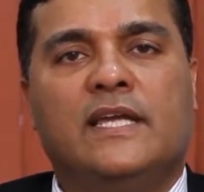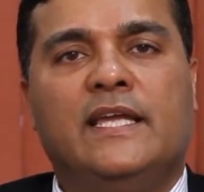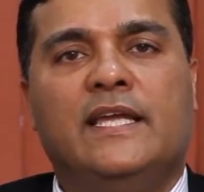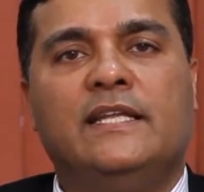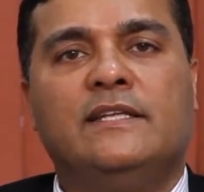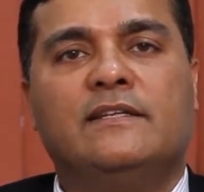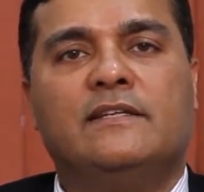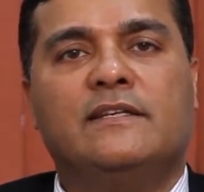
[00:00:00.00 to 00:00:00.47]

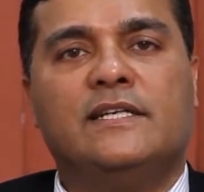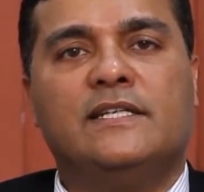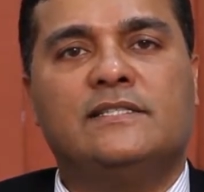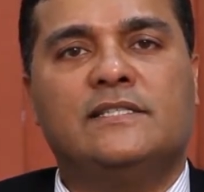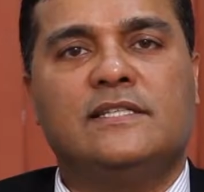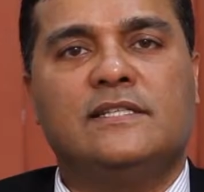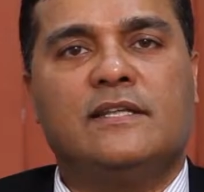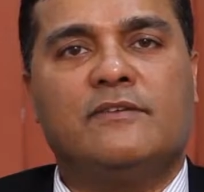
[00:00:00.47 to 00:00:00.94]

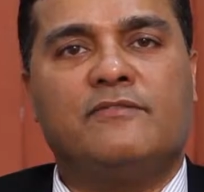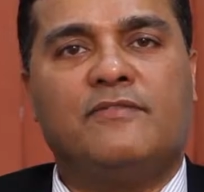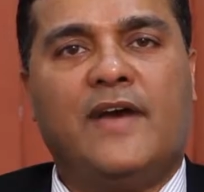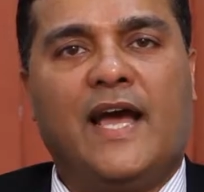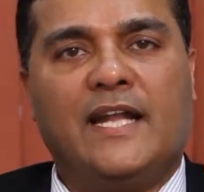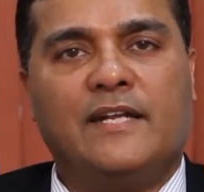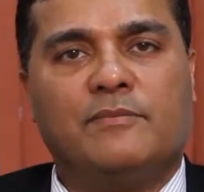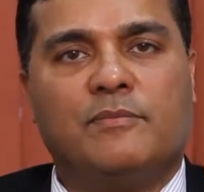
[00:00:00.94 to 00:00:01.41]
increase in the
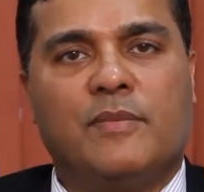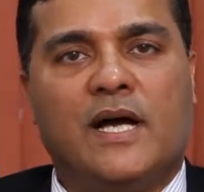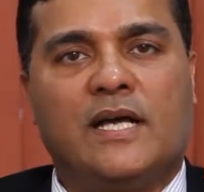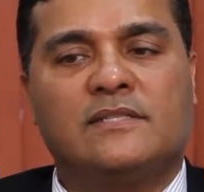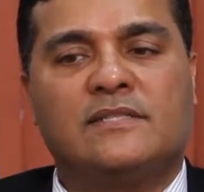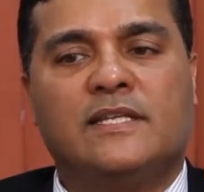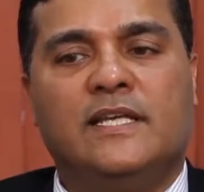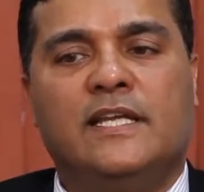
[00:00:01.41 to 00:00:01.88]
fat
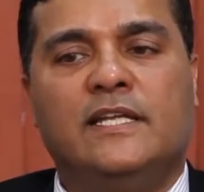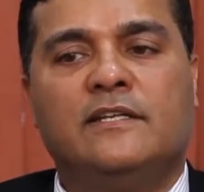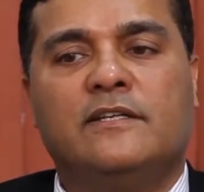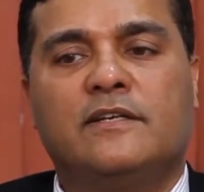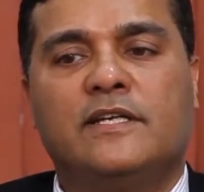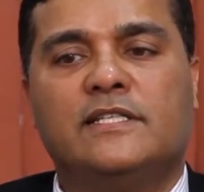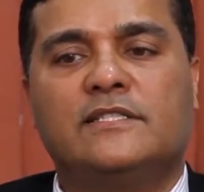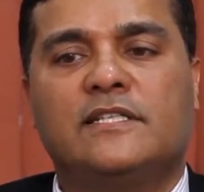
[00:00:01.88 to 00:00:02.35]
mass
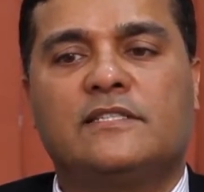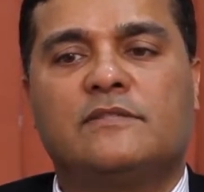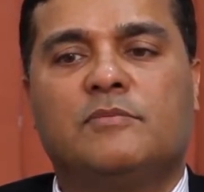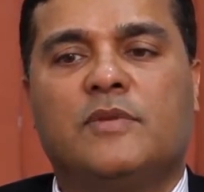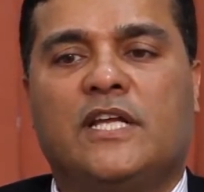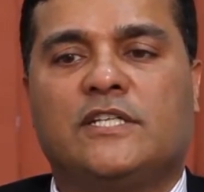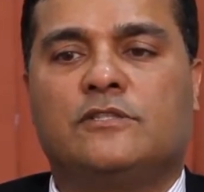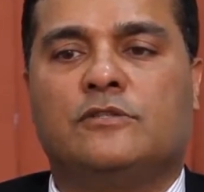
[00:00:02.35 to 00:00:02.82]
increases
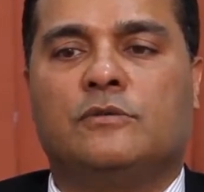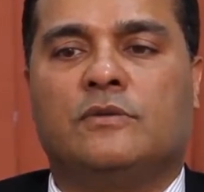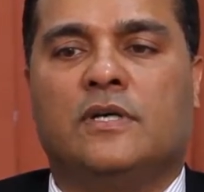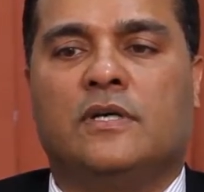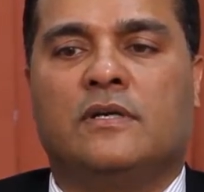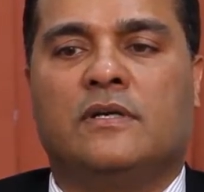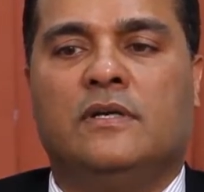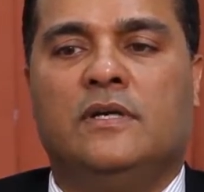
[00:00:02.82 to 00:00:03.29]
blood
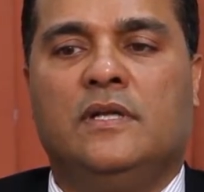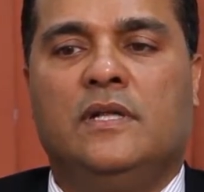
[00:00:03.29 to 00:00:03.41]
sugar.